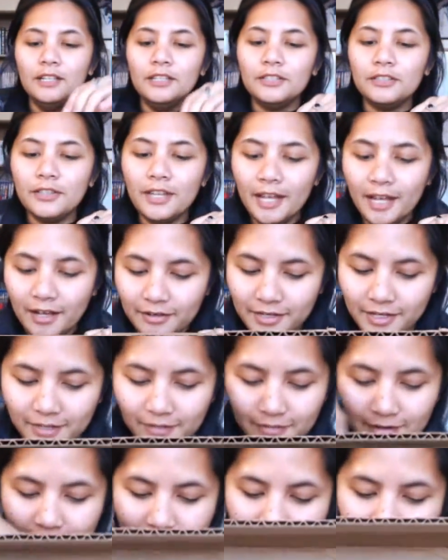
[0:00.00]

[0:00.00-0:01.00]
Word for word: So now here,